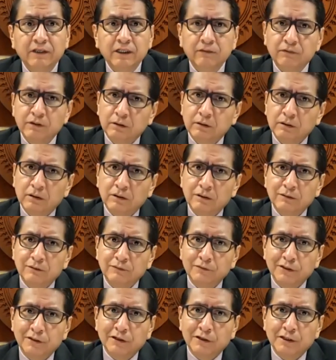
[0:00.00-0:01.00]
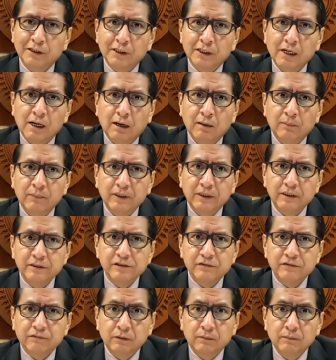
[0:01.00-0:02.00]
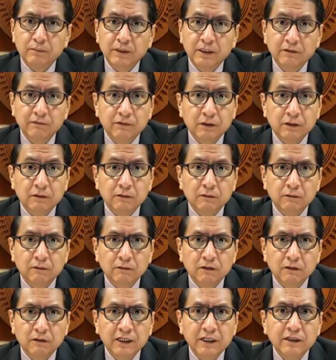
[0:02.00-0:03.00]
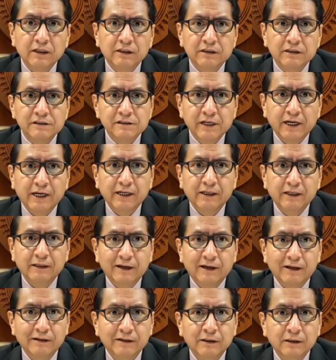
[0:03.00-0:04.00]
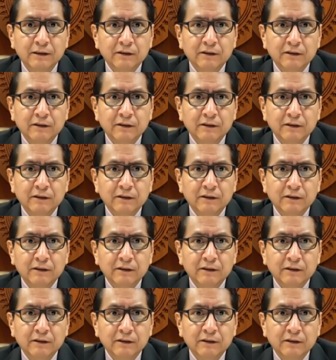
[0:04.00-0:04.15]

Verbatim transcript: even though there are comments from even leaders saying that